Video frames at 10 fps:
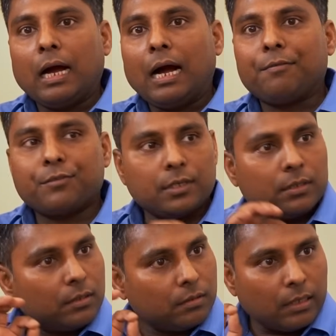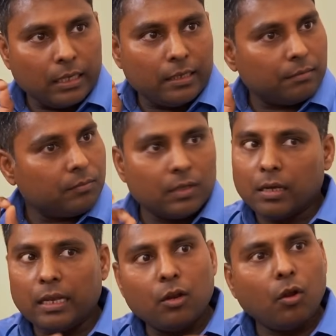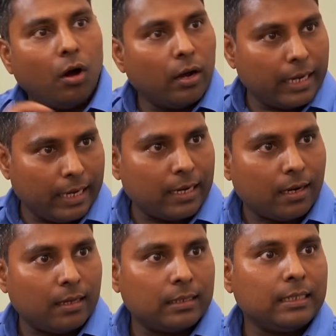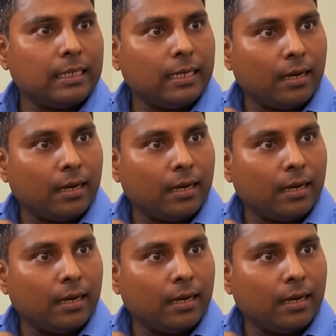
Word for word: After a long era, they